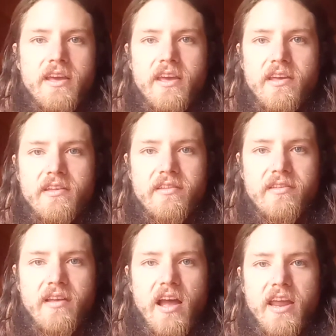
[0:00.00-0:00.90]

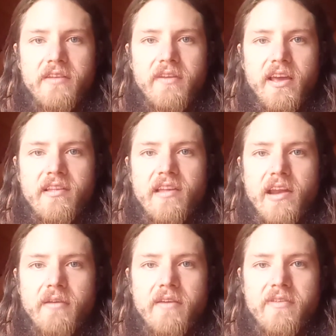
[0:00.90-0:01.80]
is kind of like a
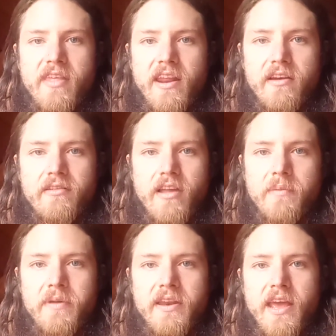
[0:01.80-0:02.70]
sine wave, and then it goes
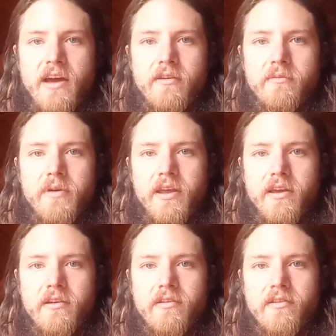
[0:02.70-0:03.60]
up and down, but it
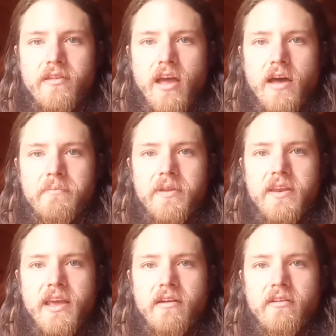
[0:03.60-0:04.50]
goes up and
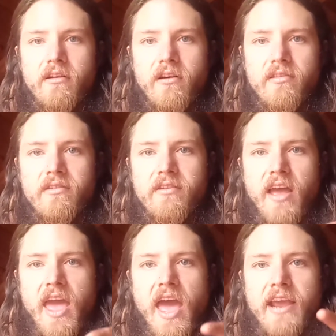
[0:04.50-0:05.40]
down and also
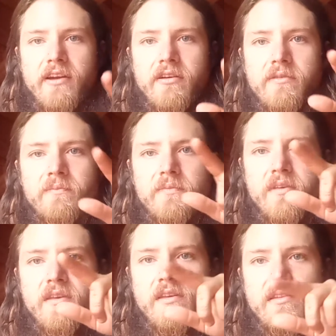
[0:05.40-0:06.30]
diagonal.
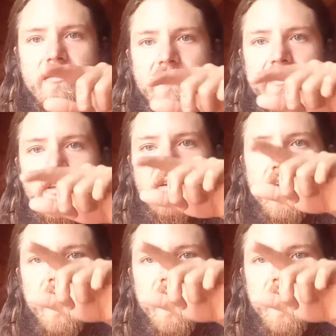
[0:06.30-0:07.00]
So if it's going